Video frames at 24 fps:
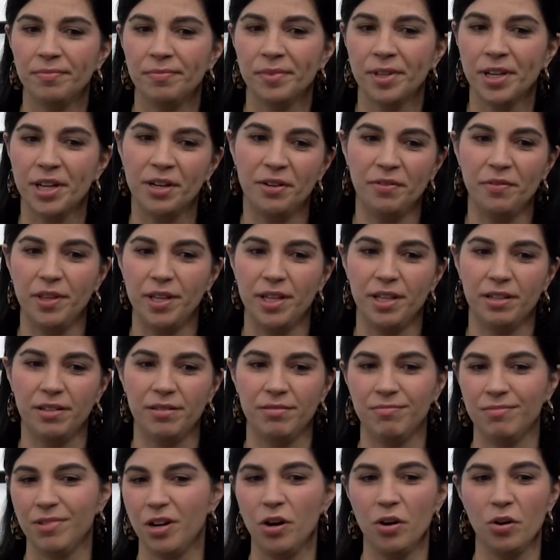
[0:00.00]
kind of
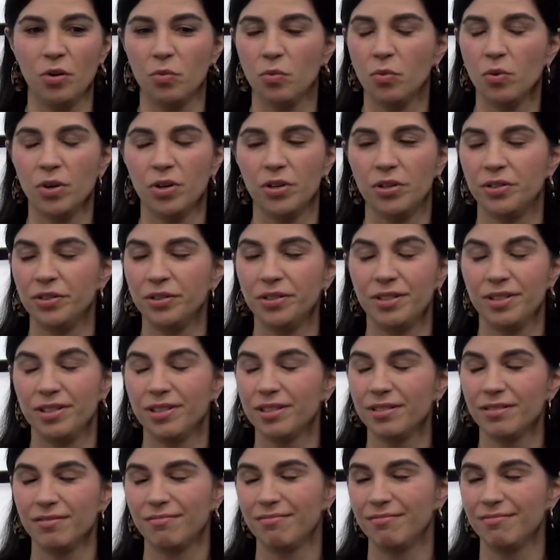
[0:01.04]
the art world,
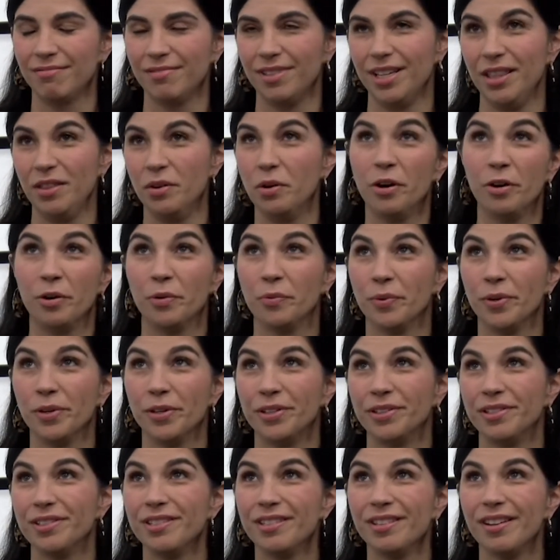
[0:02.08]
in the art
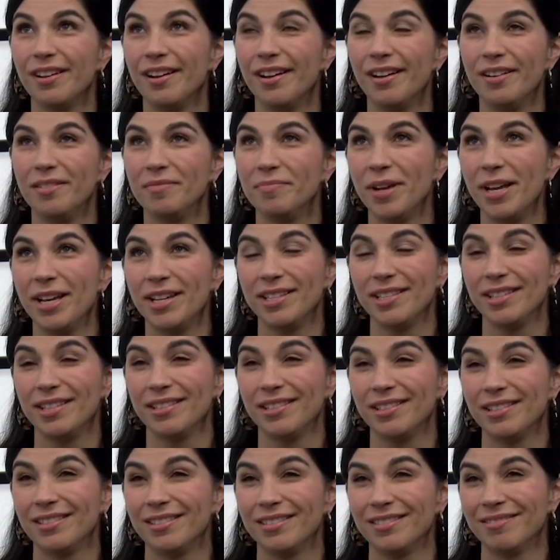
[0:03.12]
world um, as
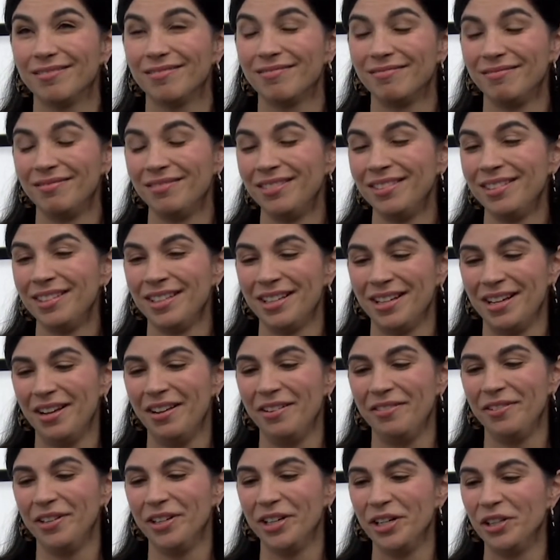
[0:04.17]
a,
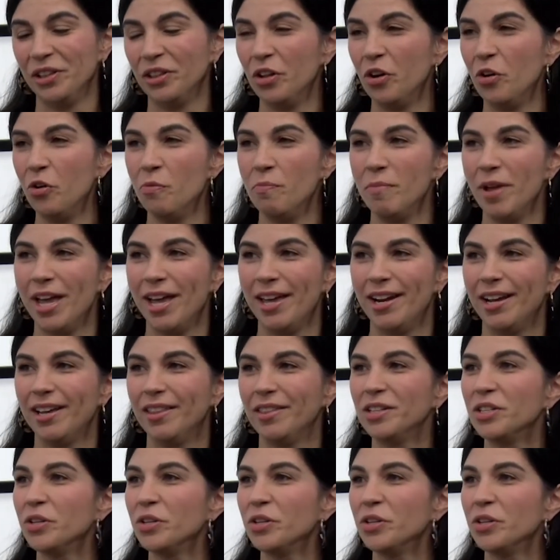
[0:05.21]
a very low man on the